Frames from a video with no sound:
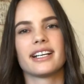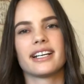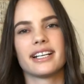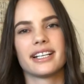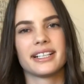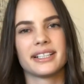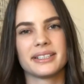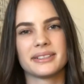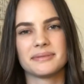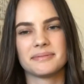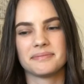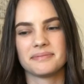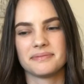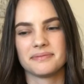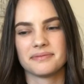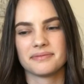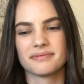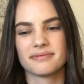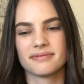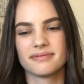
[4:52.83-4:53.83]

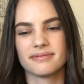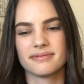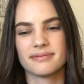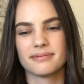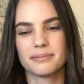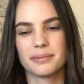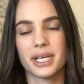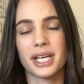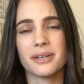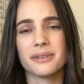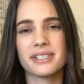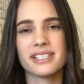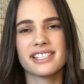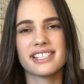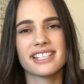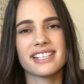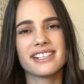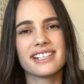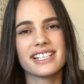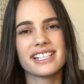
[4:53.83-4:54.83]
but I was
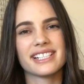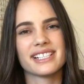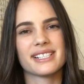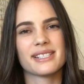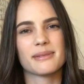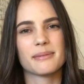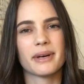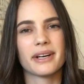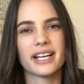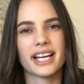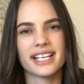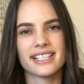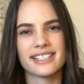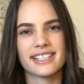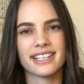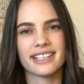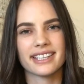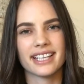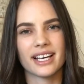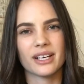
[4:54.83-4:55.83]
serious about
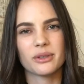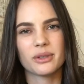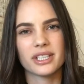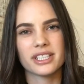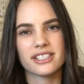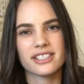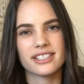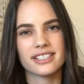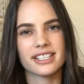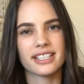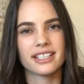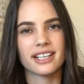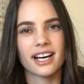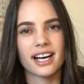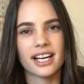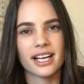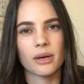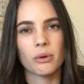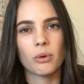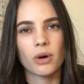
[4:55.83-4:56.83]
asking that question to
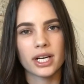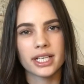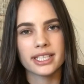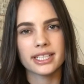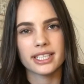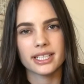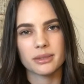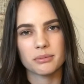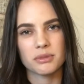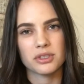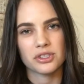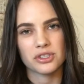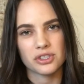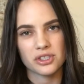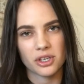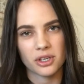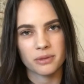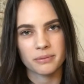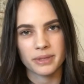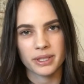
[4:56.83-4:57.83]
God. I wanted him to
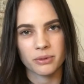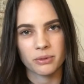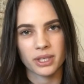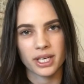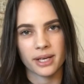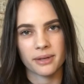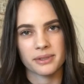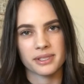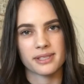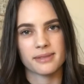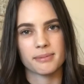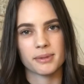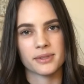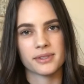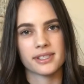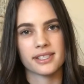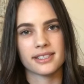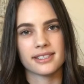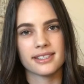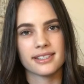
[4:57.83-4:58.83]
show me what I was
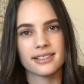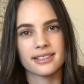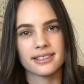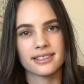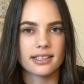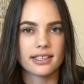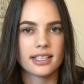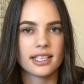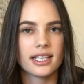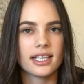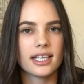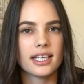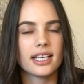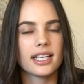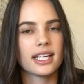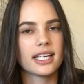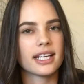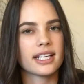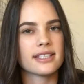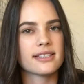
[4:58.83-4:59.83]
supposed to do.
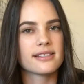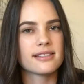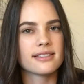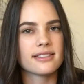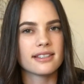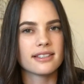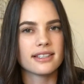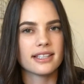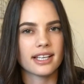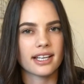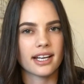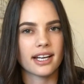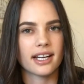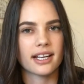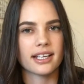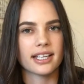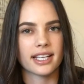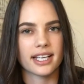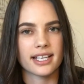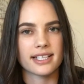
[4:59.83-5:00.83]
And I stood
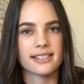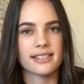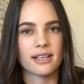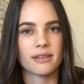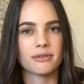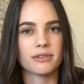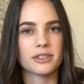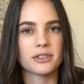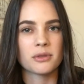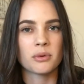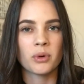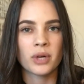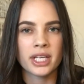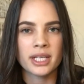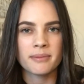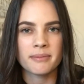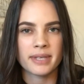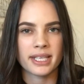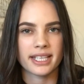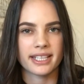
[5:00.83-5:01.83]
there, like I said, for
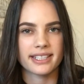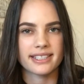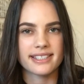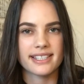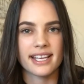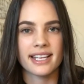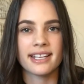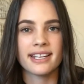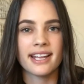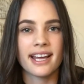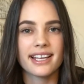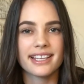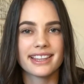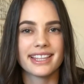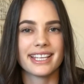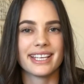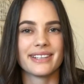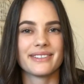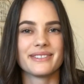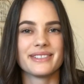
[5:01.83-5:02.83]
20 minutes and
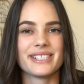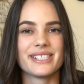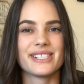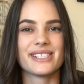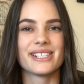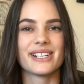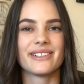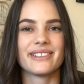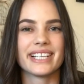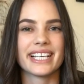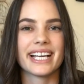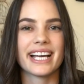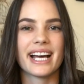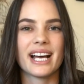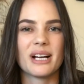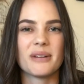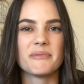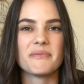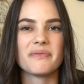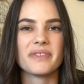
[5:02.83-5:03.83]
nothing was showing
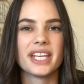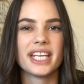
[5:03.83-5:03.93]
up.